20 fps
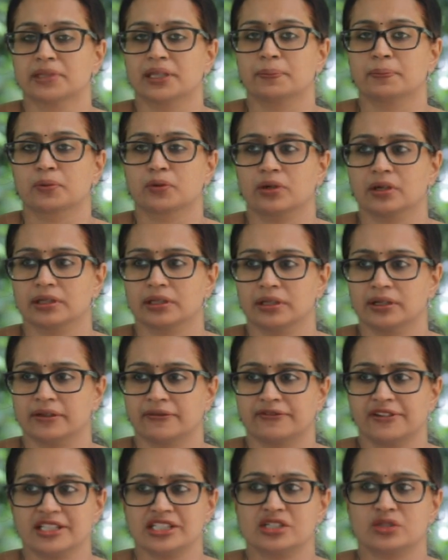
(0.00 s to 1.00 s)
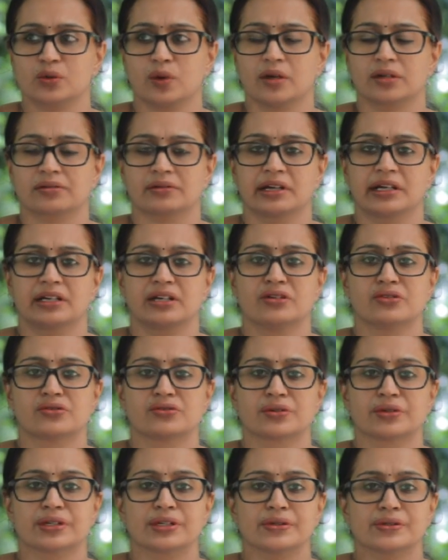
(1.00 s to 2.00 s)
The first quatrain
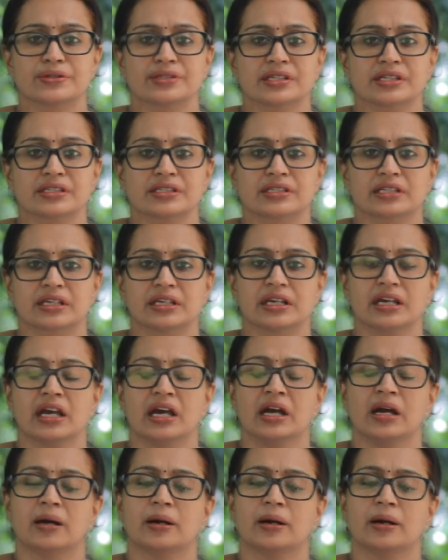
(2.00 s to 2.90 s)
introduces the